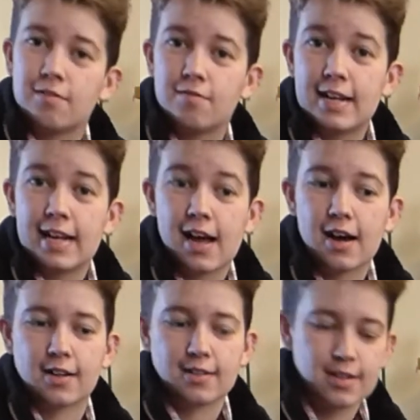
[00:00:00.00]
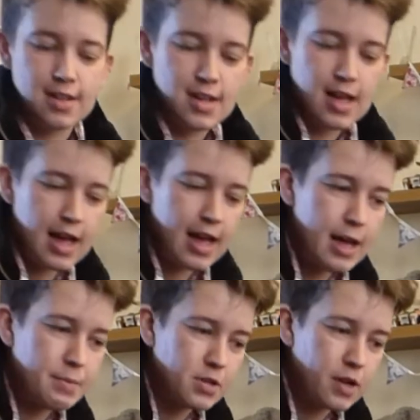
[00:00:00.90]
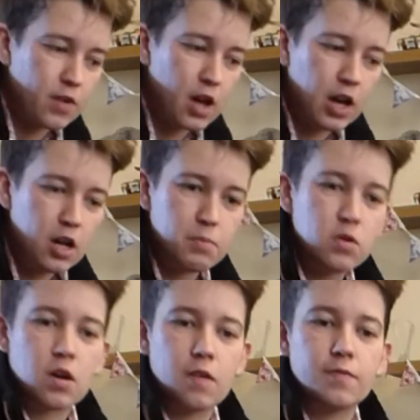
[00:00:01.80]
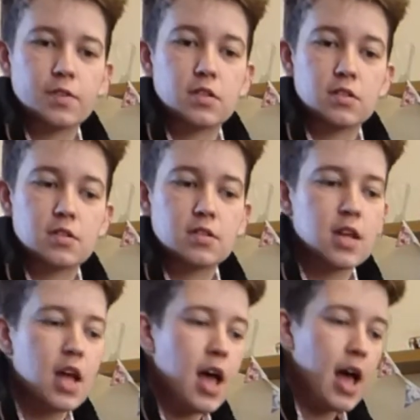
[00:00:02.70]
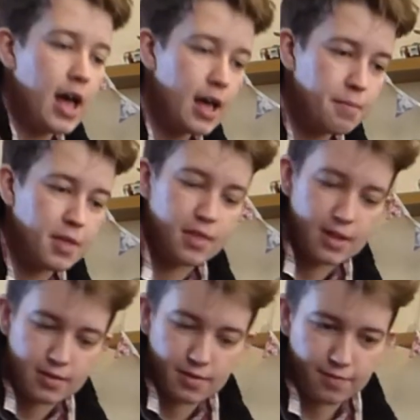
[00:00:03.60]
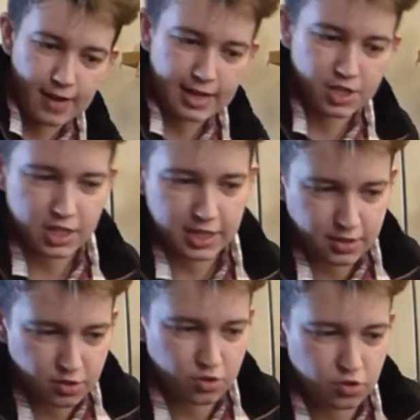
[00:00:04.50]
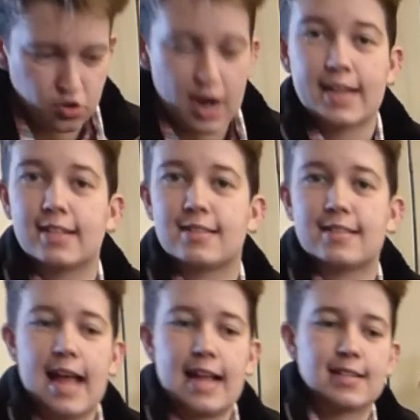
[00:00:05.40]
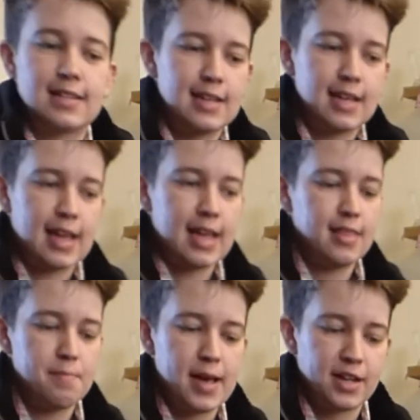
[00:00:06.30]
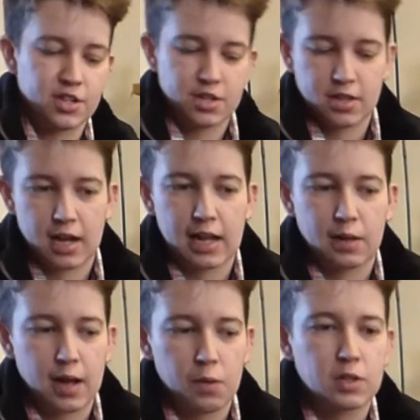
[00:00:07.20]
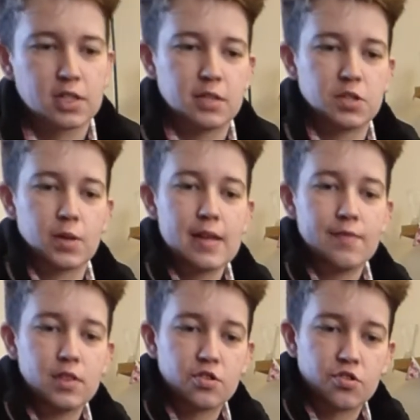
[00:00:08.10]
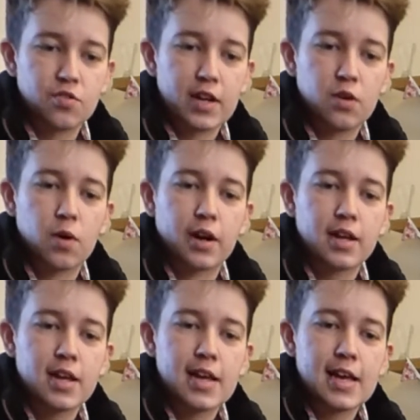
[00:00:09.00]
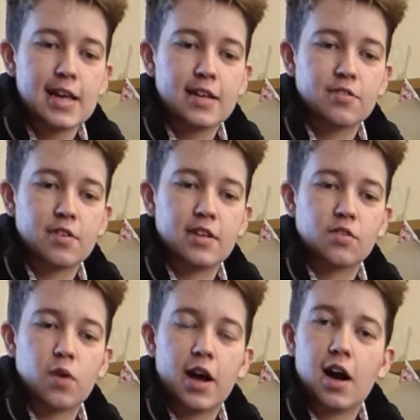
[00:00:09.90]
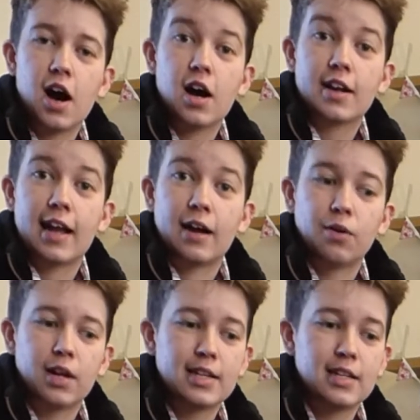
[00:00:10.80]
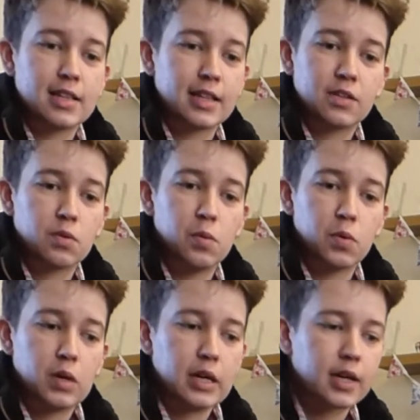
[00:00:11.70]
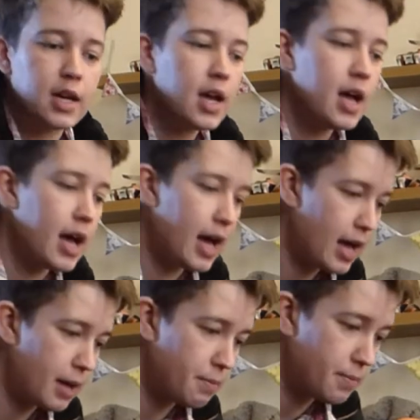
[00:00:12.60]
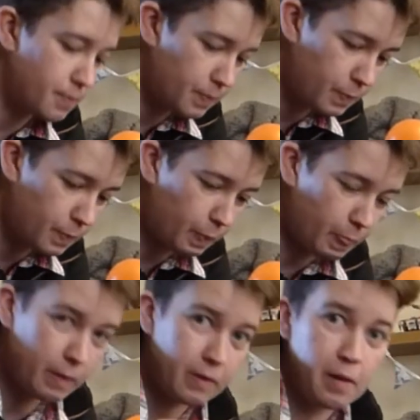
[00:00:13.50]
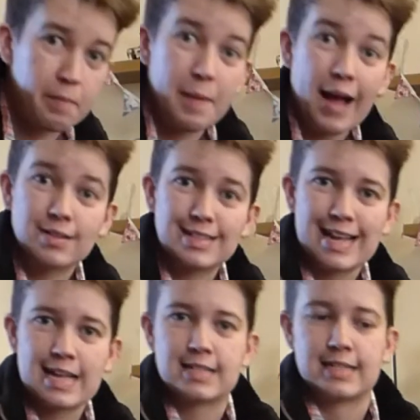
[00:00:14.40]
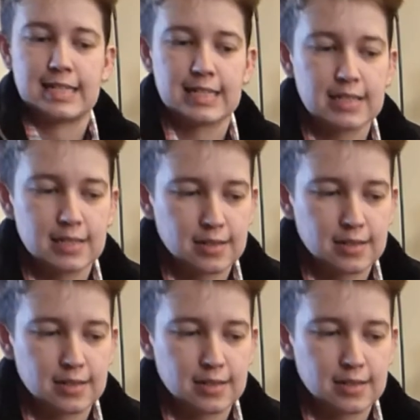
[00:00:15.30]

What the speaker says: really hard. So I've got a lot more confidence that these have actually dried and set in the mesh that I wanted them to. Even the string one is quite hard now, and I didn't think this one would work. So I'm about to test it.